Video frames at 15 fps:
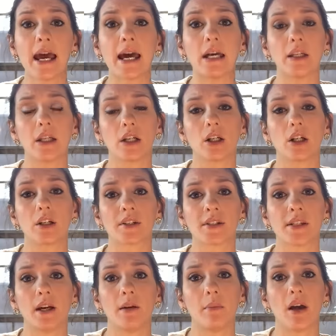and there are
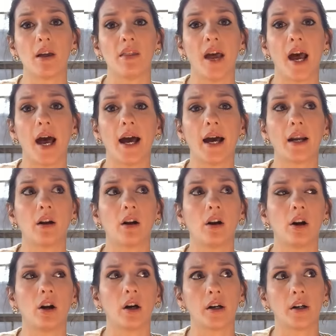some that
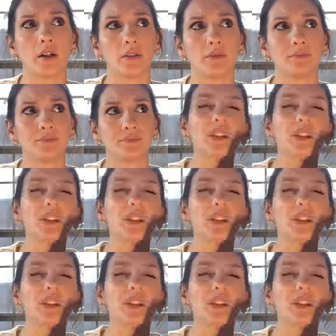are,